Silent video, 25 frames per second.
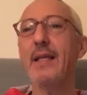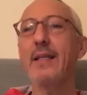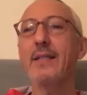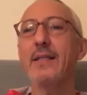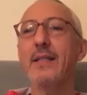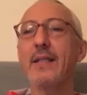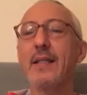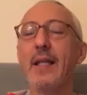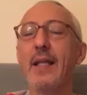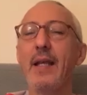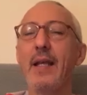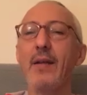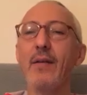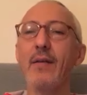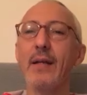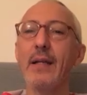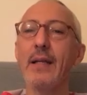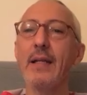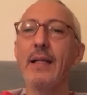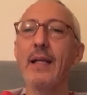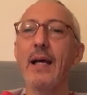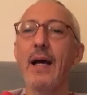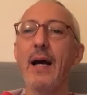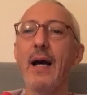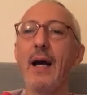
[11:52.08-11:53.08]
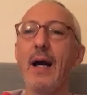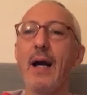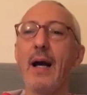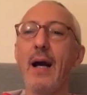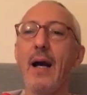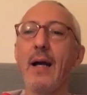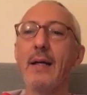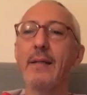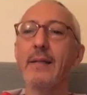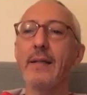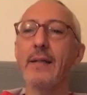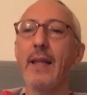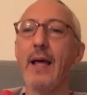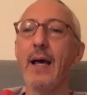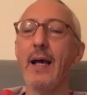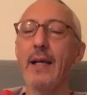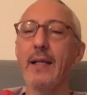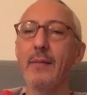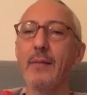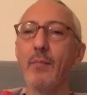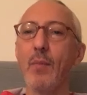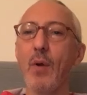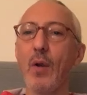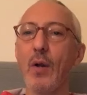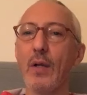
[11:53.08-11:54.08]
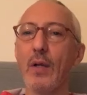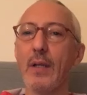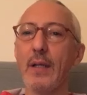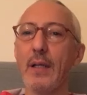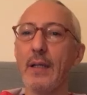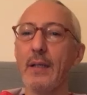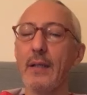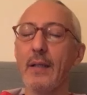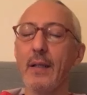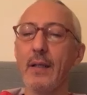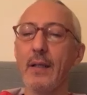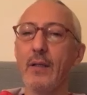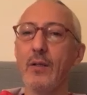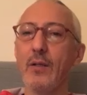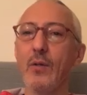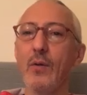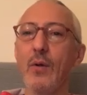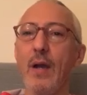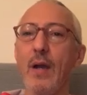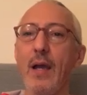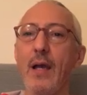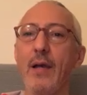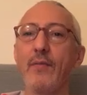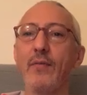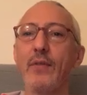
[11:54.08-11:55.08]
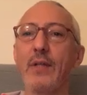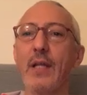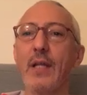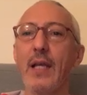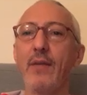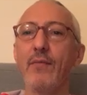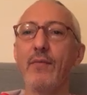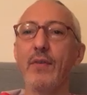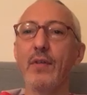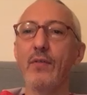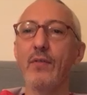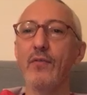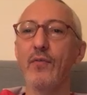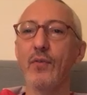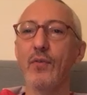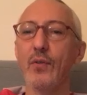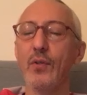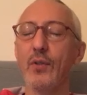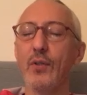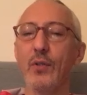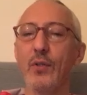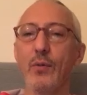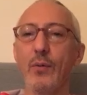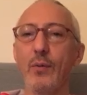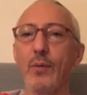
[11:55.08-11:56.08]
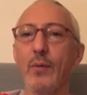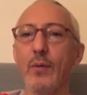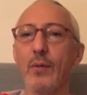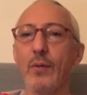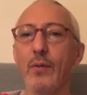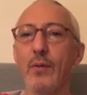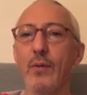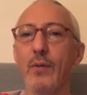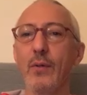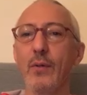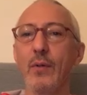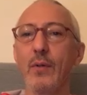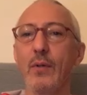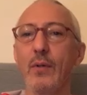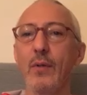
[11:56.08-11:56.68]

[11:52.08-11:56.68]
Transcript: Is there an online market that you have, David, for your